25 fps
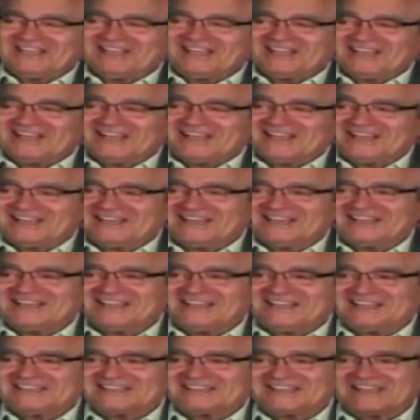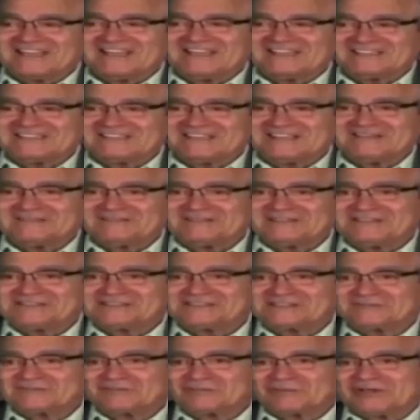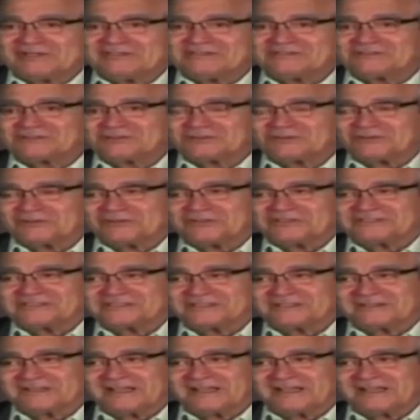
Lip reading: and did some great stories.